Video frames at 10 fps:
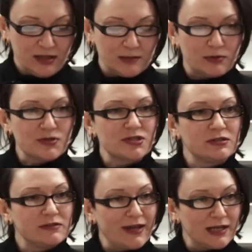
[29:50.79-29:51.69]
The
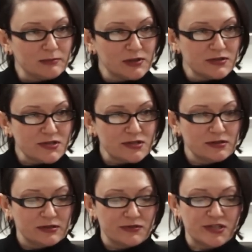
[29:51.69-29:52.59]
personhood of animals,
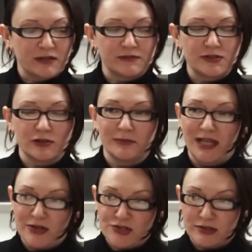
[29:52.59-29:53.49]
their
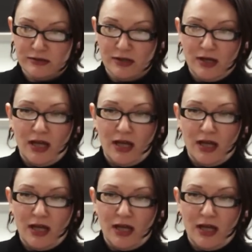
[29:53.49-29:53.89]
self-determination,